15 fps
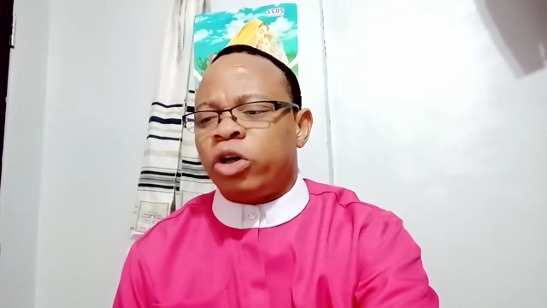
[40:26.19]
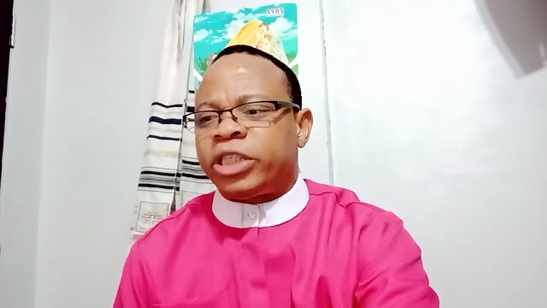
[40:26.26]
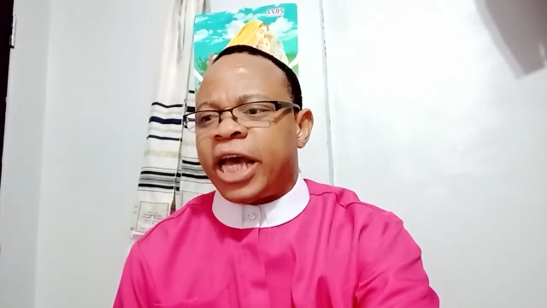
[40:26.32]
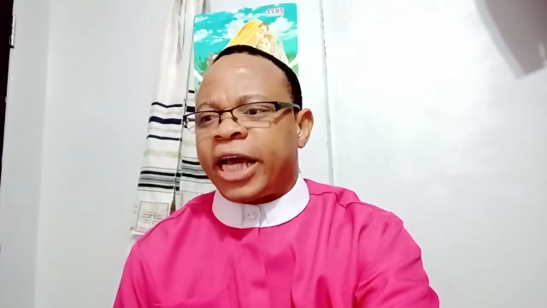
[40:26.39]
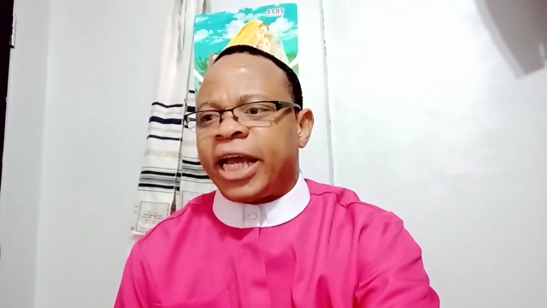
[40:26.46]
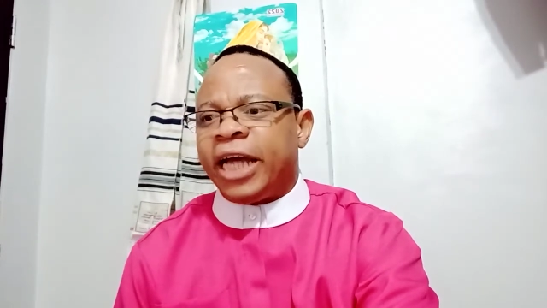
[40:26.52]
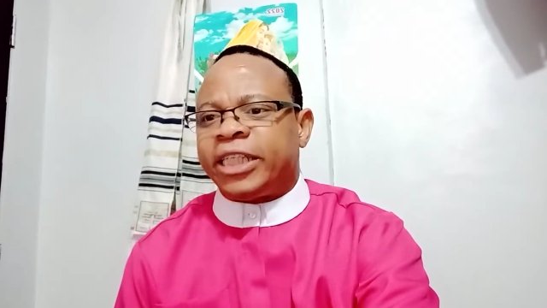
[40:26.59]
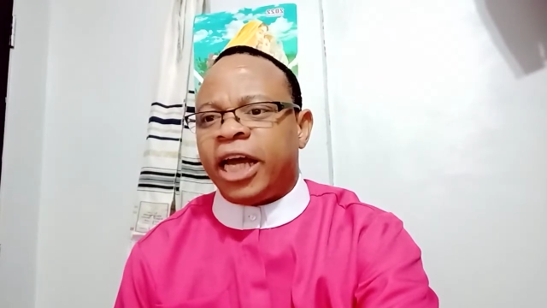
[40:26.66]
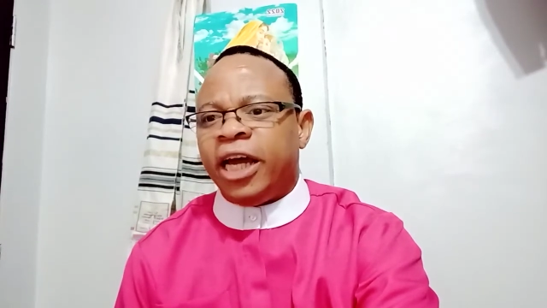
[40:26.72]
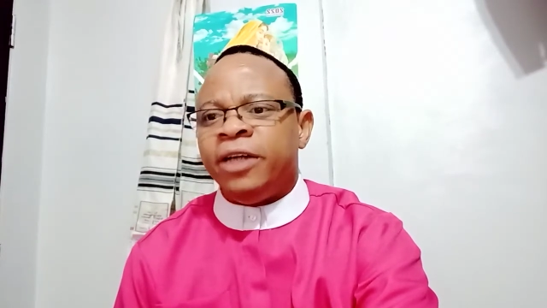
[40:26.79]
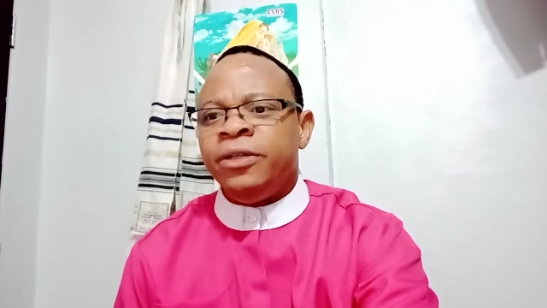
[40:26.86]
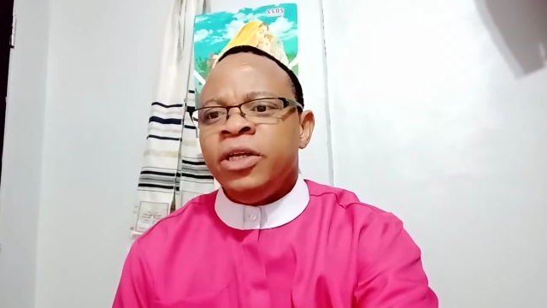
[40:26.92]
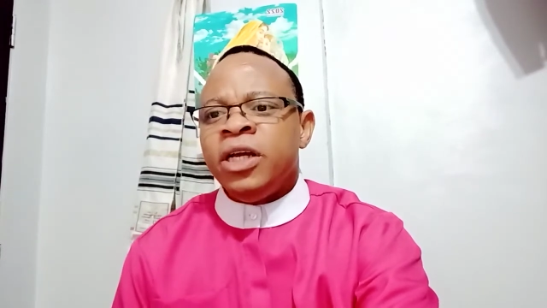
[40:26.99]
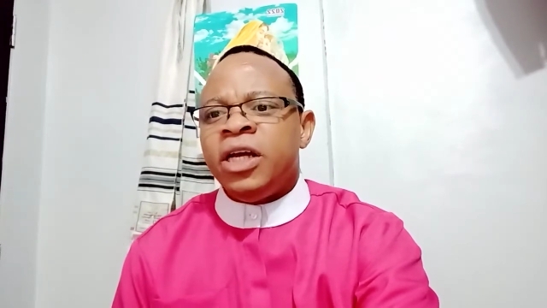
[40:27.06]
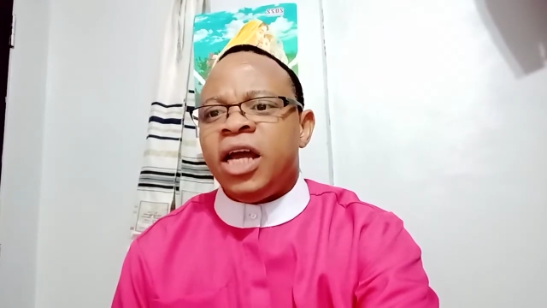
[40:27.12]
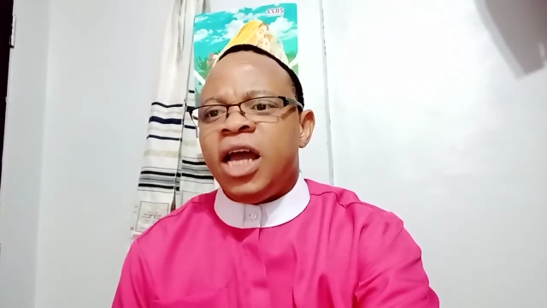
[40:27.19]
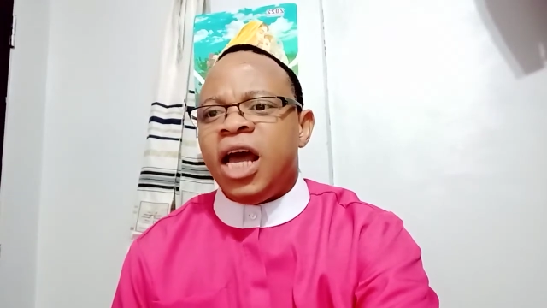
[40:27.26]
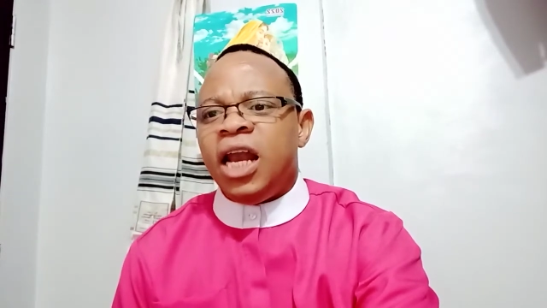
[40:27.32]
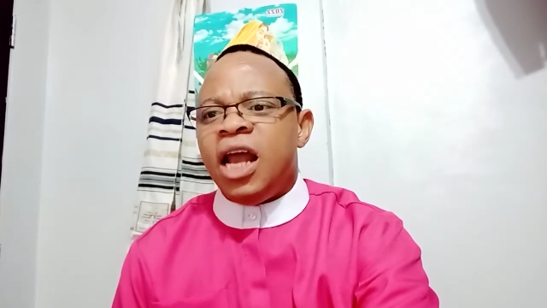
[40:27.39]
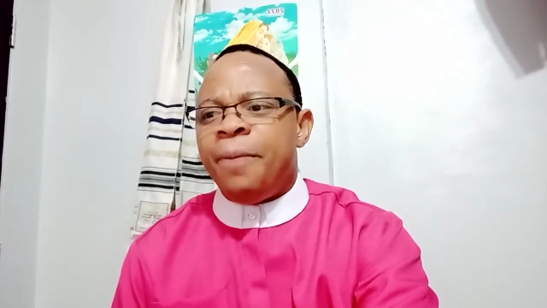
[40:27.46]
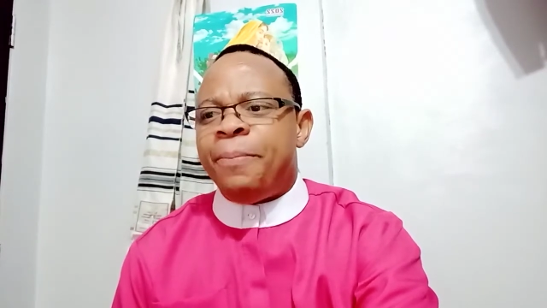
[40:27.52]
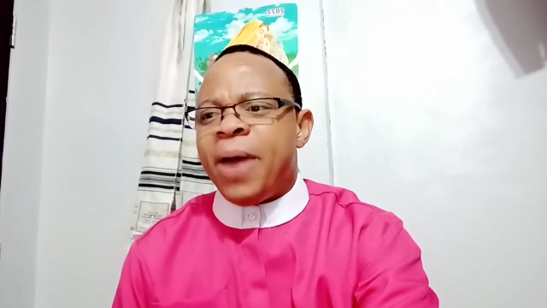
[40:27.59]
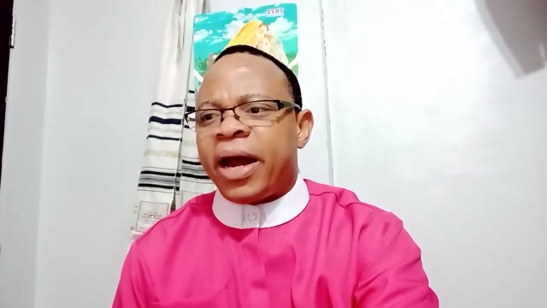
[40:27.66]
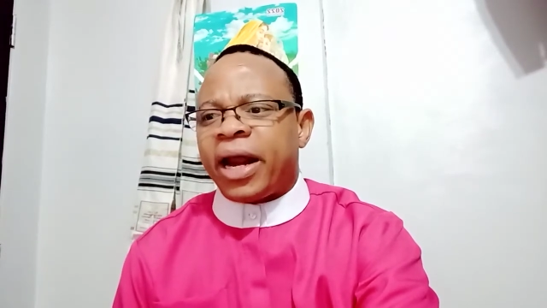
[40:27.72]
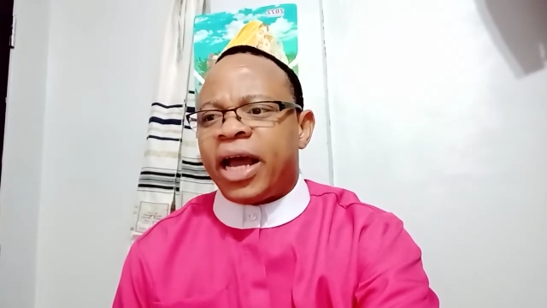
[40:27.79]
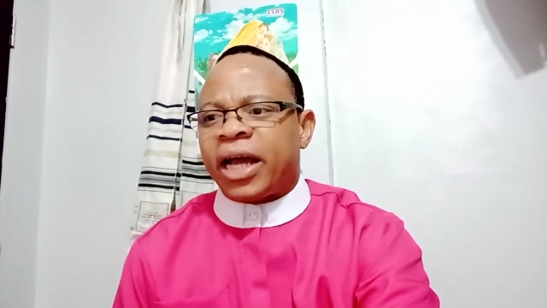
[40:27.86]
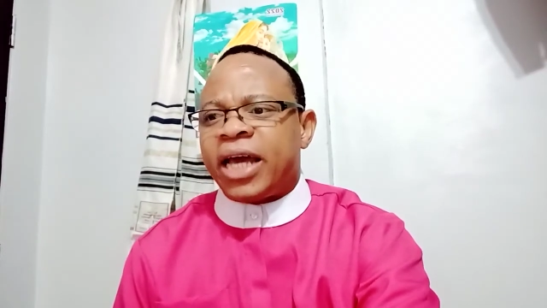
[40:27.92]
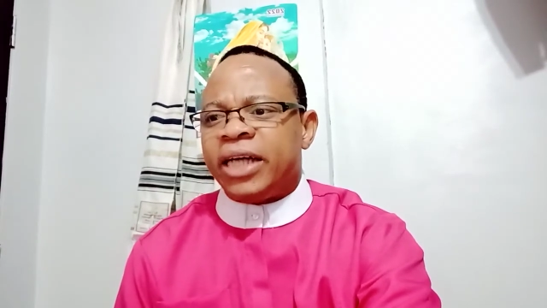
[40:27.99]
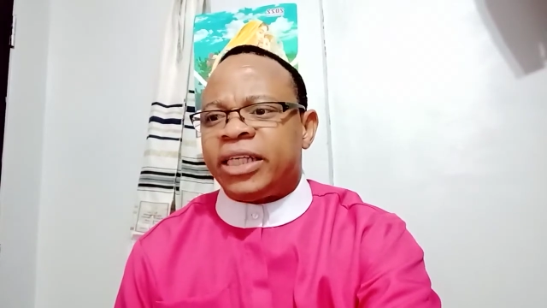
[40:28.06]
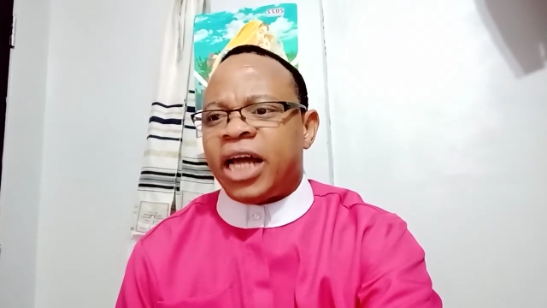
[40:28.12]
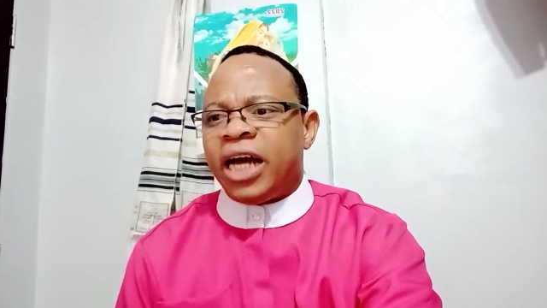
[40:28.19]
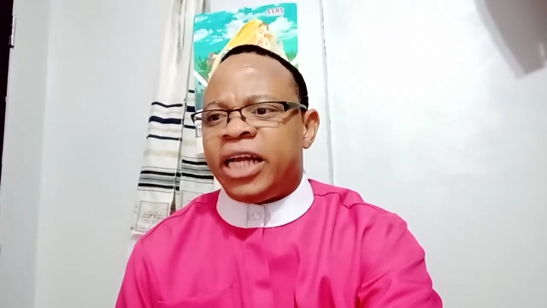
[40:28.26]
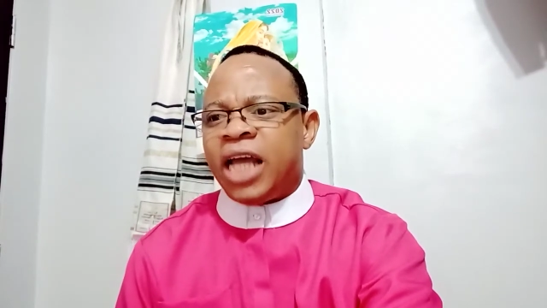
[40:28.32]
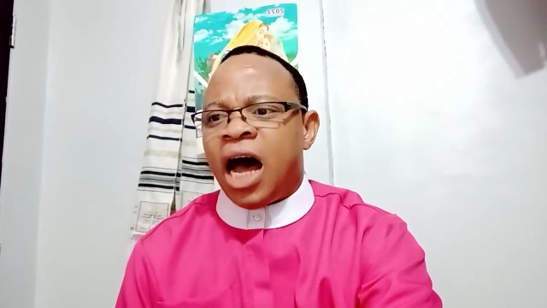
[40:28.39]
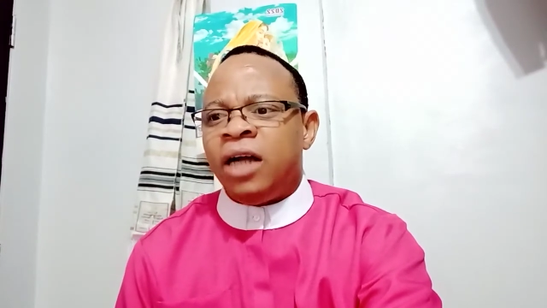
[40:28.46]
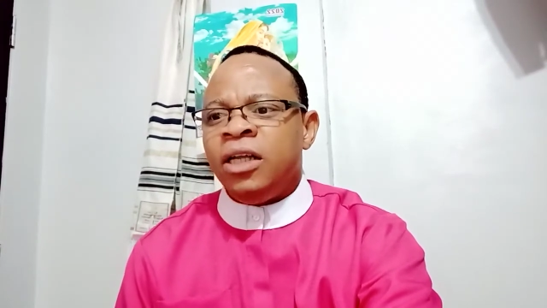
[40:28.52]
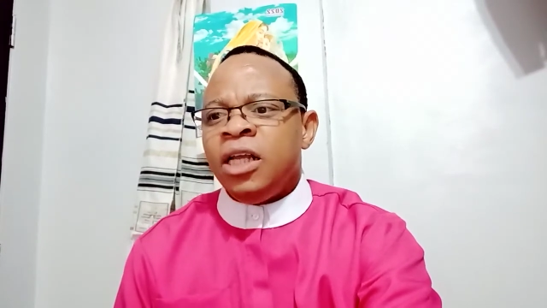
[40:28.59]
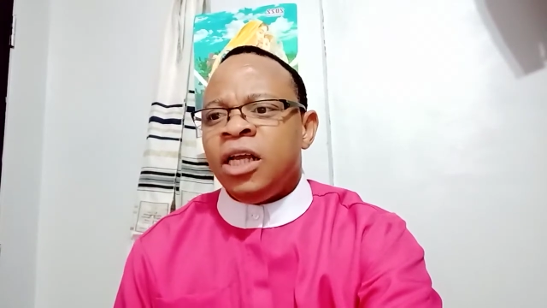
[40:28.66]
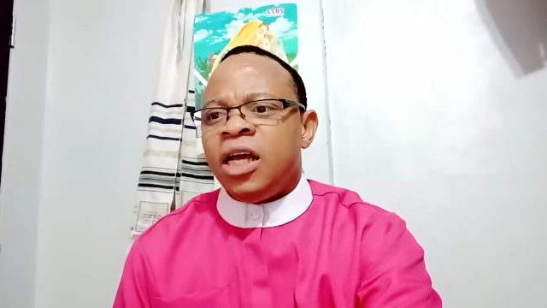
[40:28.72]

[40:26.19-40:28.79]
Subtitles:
sekete. Elebere kederia.